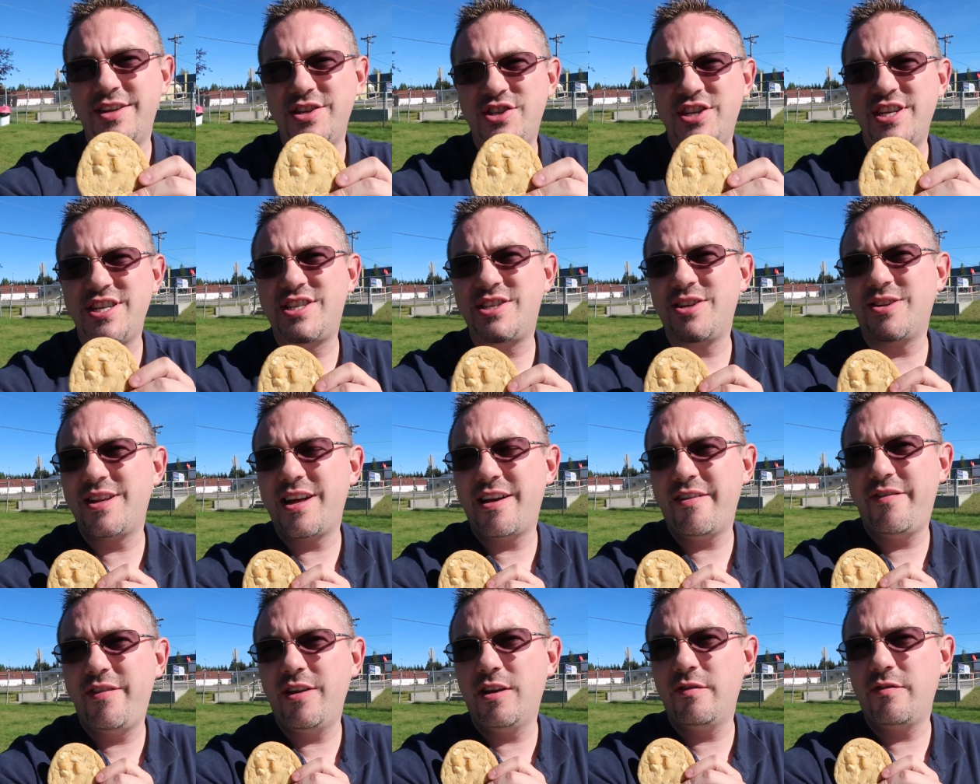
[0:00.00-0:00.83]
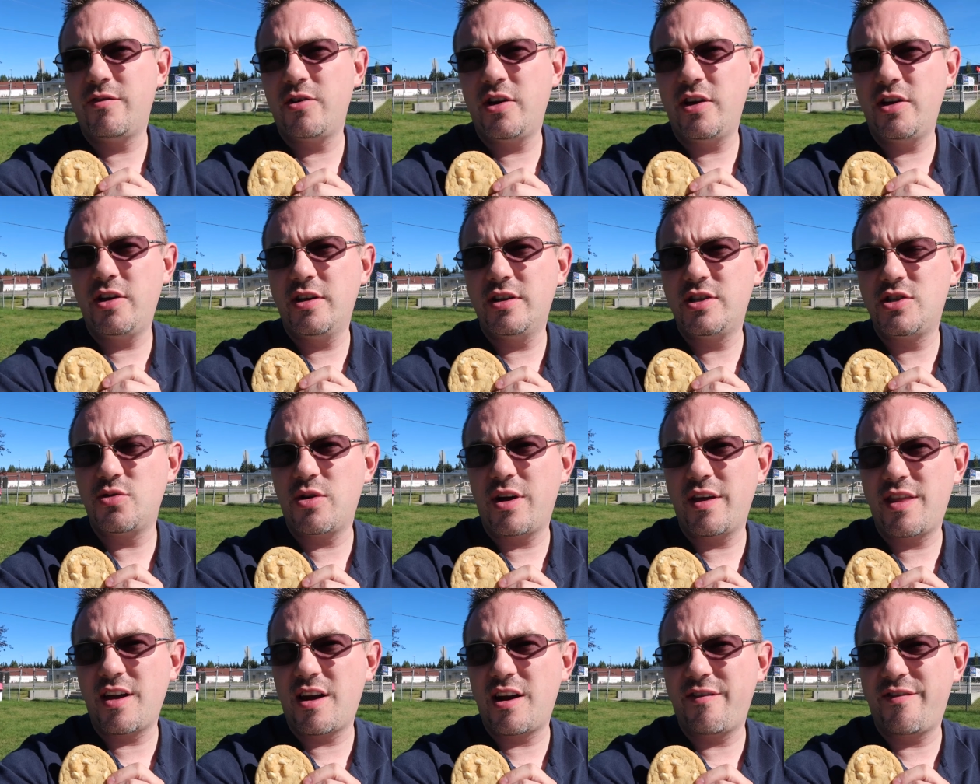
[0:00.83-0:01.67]
She's still not feeling very good,
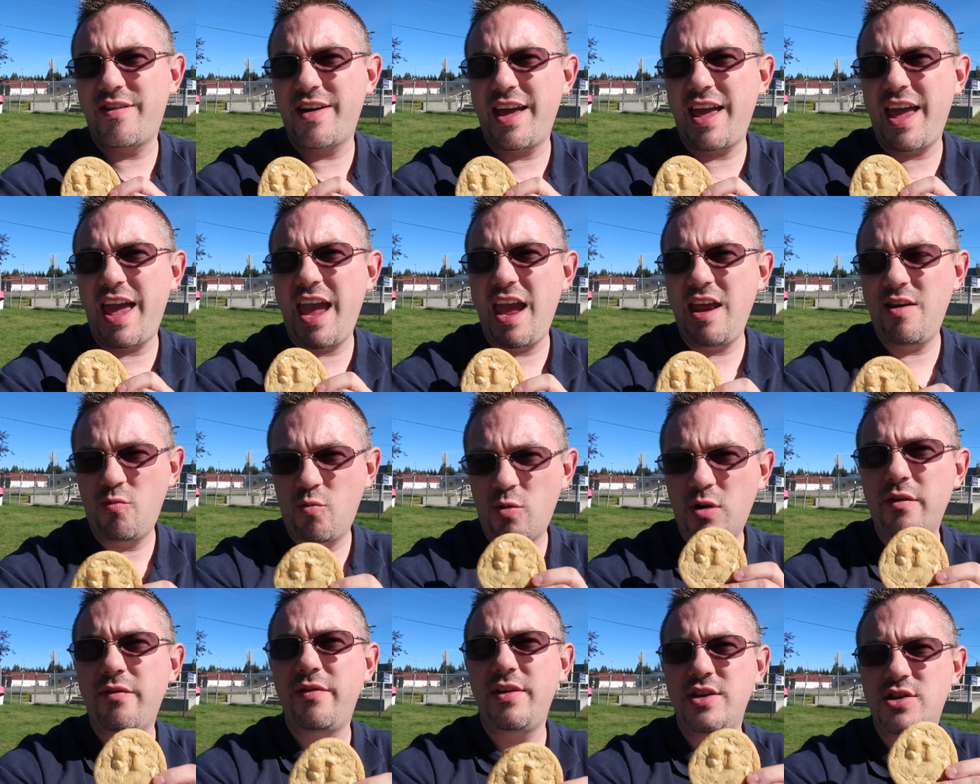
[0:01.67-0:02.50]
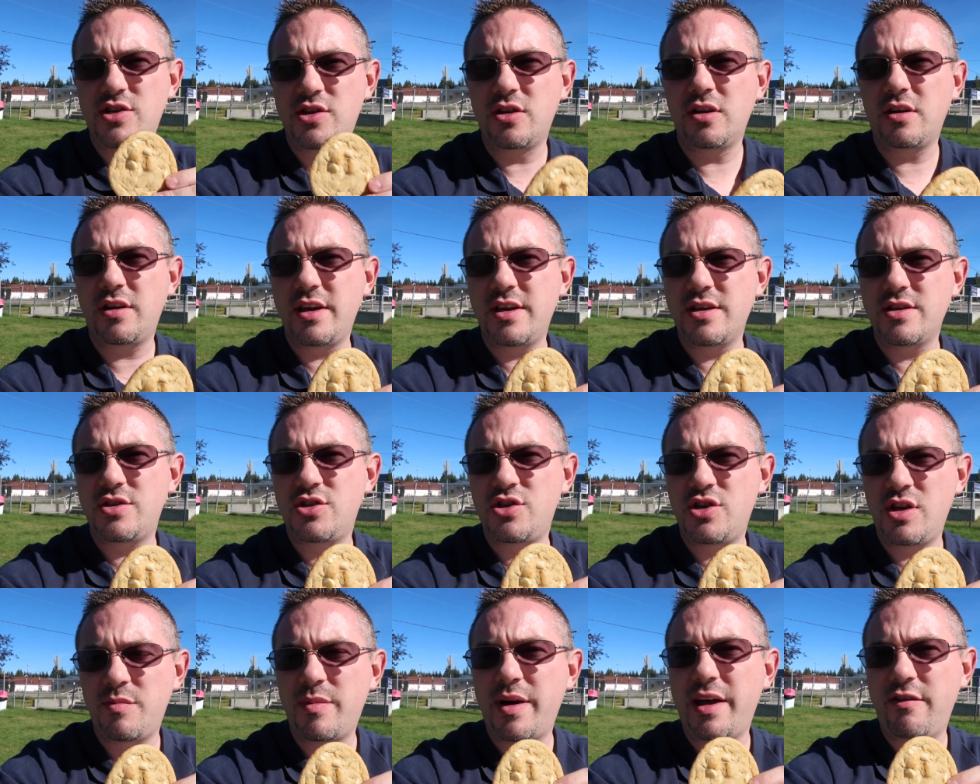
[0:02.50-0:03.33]
so I thought if I ate one of these cookies,
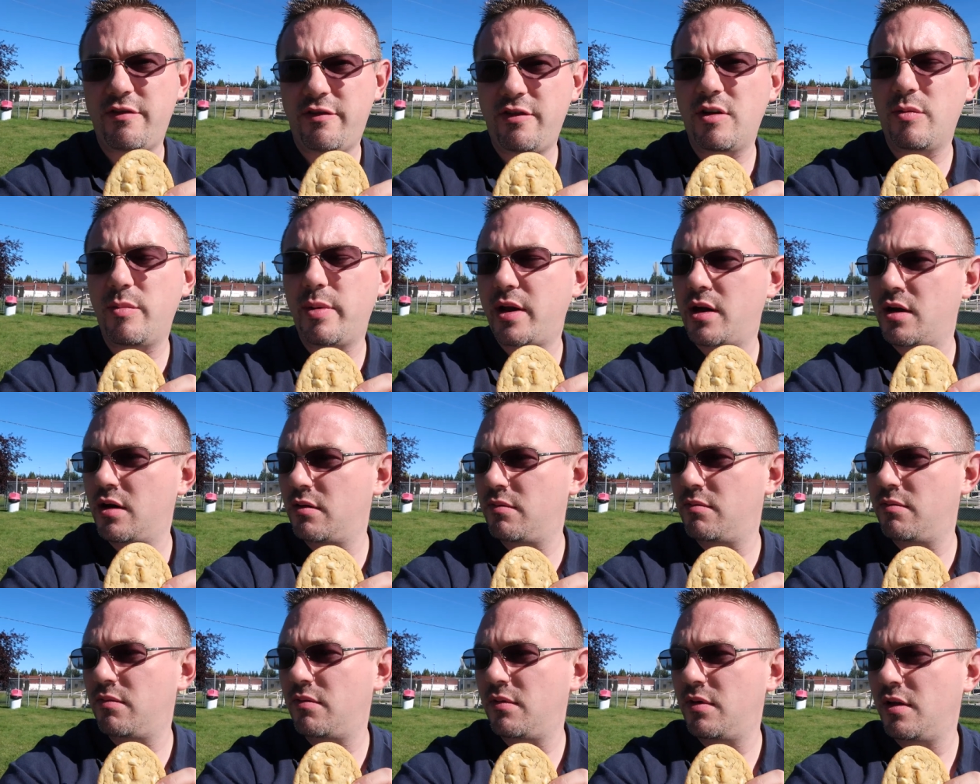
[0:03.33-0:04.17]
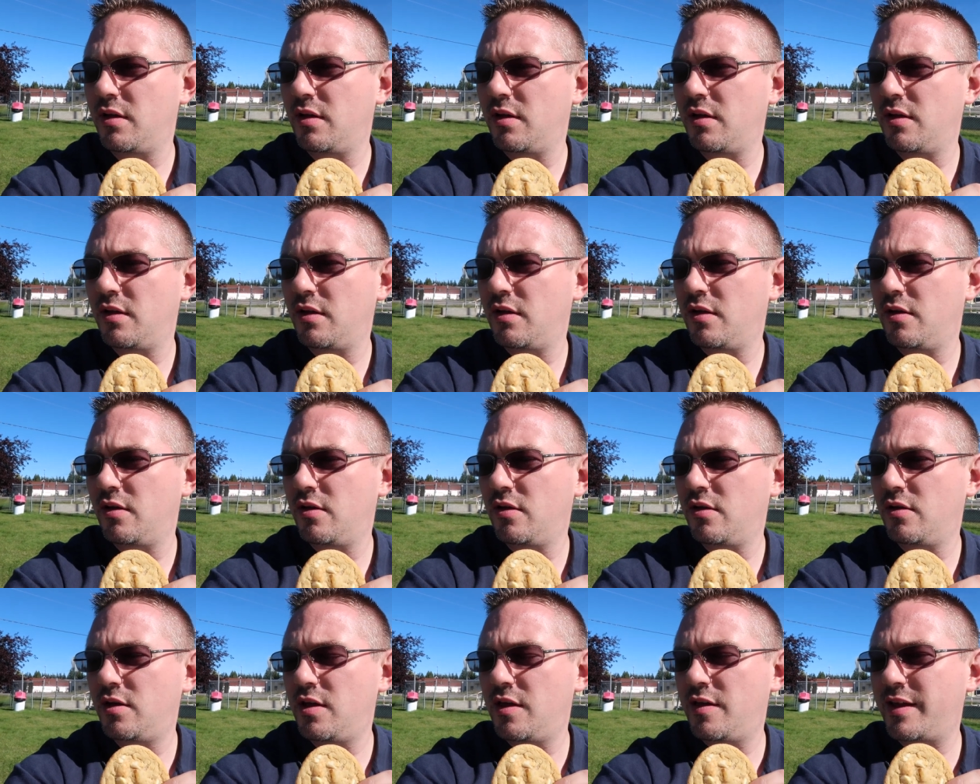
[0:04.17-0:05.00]
she might feel better.
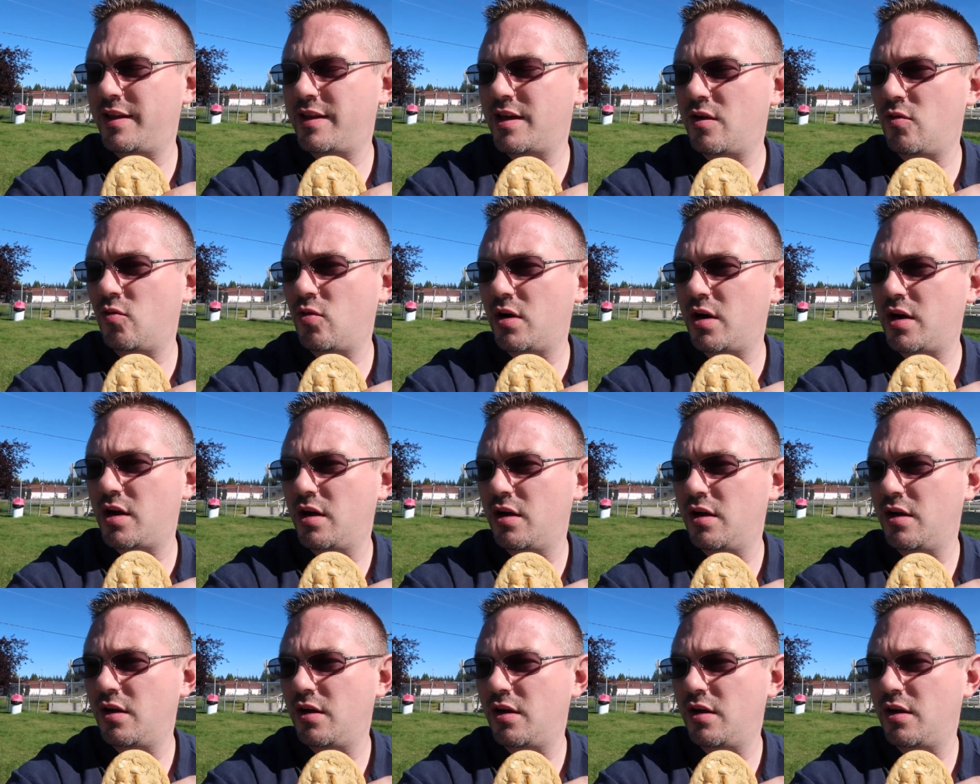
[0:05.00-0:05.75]
Do you think that'll work?